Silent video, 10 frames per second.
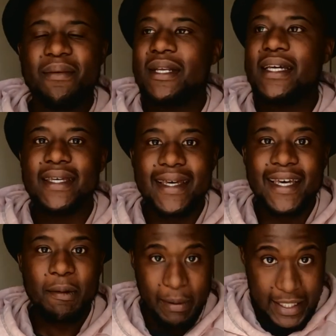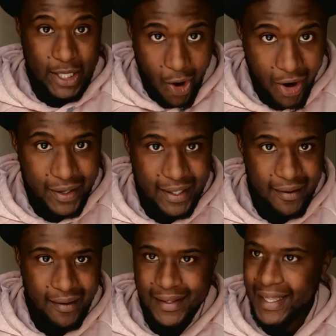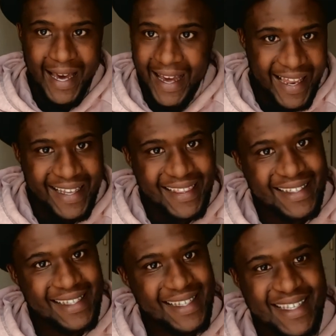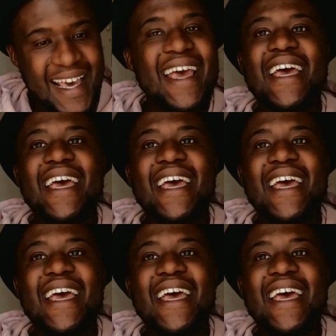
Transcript: I'm like, yeah, but it's hot, girl. Like, I can't handle this.